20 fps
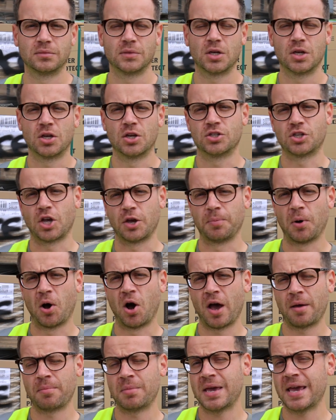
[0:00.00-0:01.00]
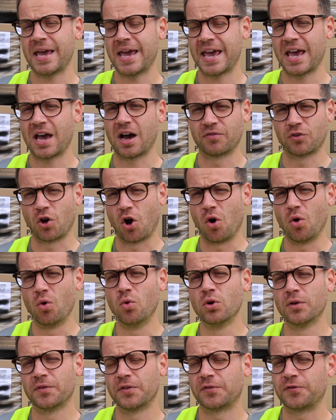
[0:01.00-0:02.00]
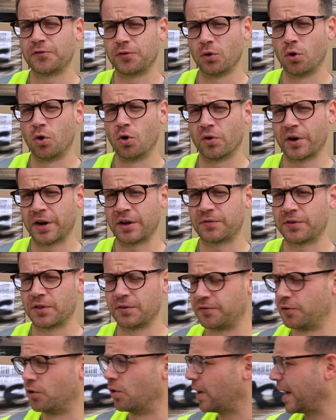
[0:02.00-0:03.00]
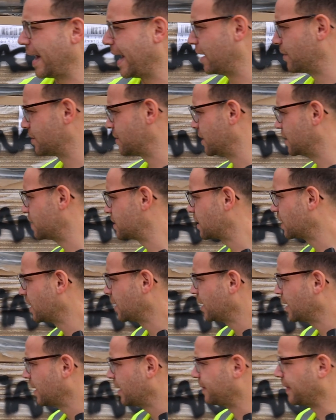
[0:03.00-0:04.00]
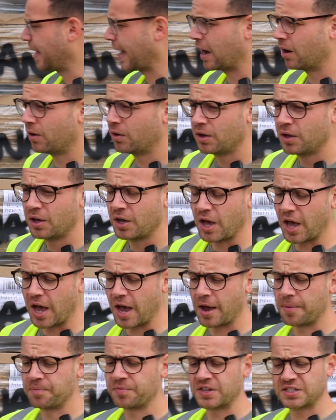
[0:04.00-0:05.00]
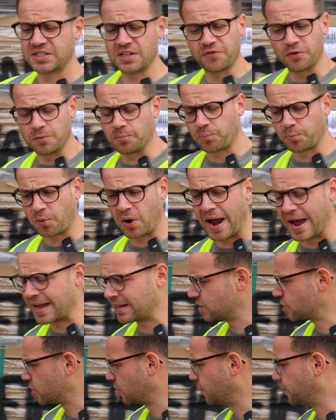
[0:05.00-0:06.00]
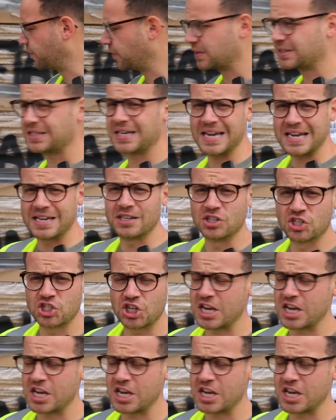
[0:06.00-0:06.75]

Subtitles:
So behind me here, I've got all of the flooring for the 4 houses. Now, there's different brands of T&G